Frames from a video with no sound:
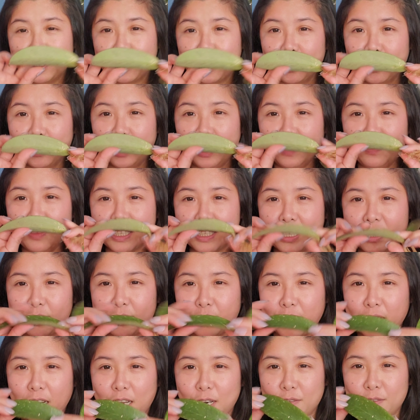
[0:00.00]
the leaf is still
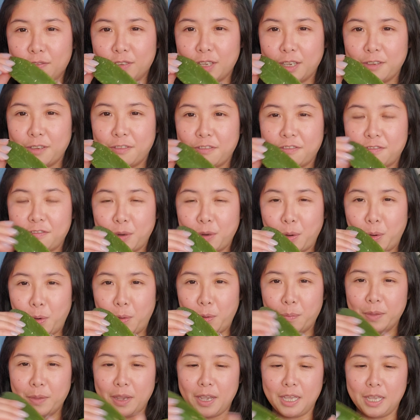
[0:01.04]
kind of like
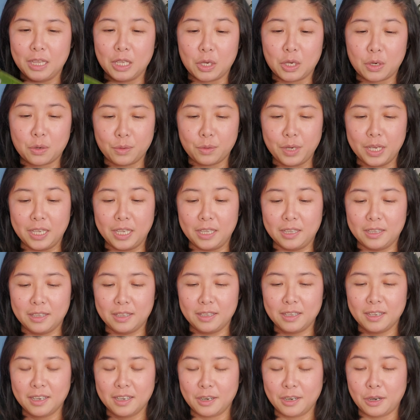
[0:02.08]
firm and
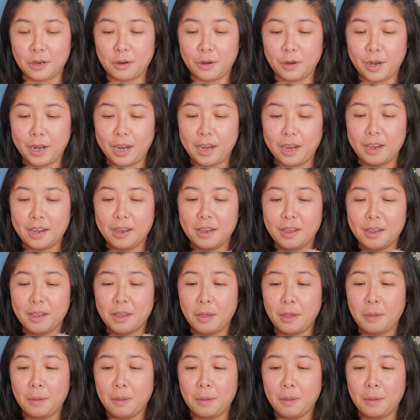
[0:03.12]
green, right?